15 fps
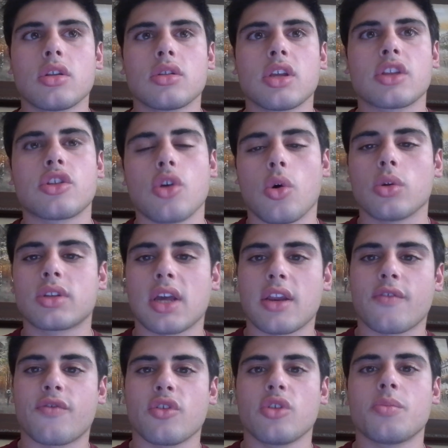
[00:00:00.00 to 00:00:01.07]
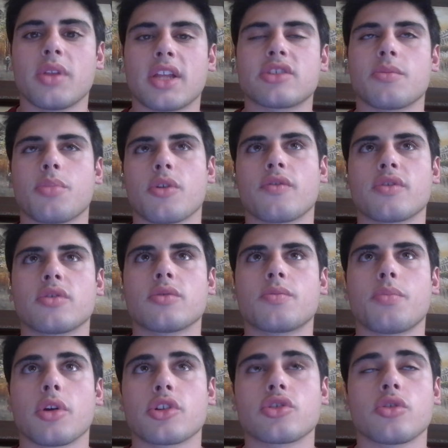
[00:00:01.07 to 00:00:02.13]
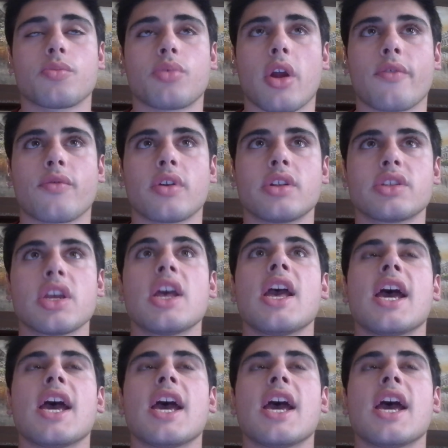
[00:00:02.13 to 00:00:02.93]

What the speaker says: kind of feel, but that's a personal preference.